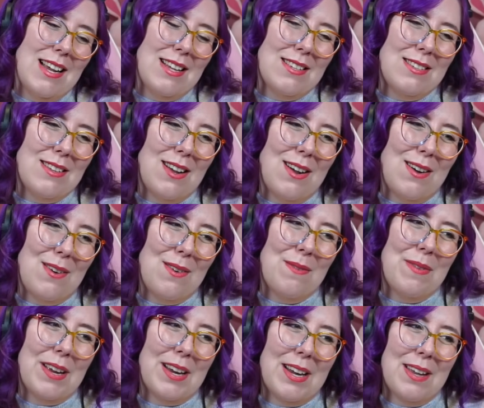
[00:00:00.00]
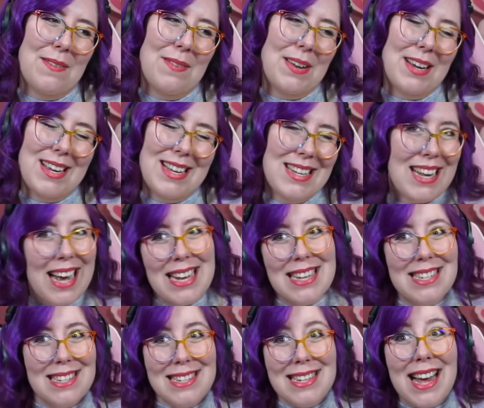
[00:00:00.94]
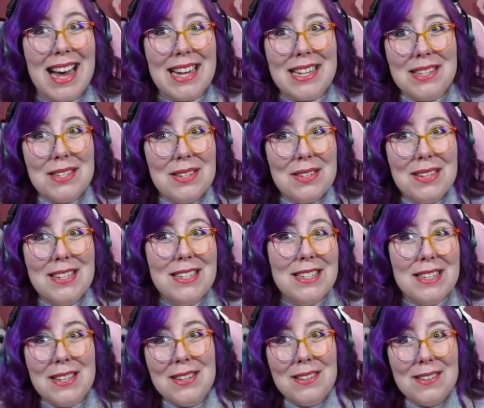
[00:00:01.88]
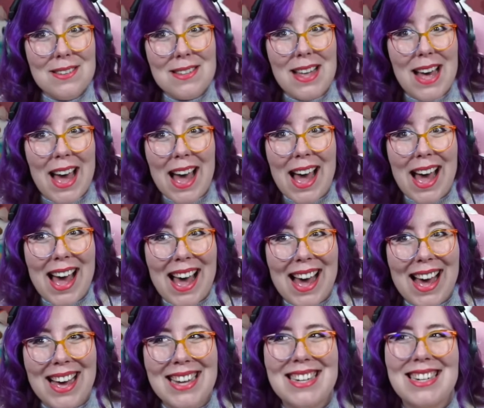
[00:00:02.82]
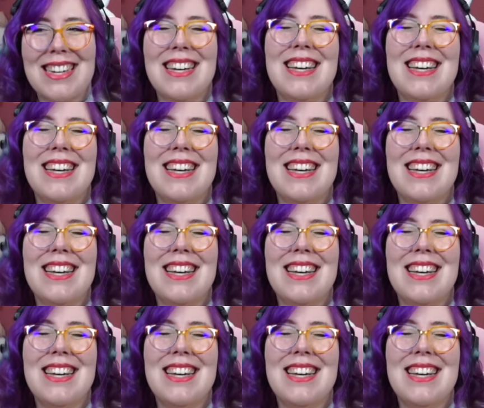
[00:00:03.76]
So very, very nice of Natsu to do that.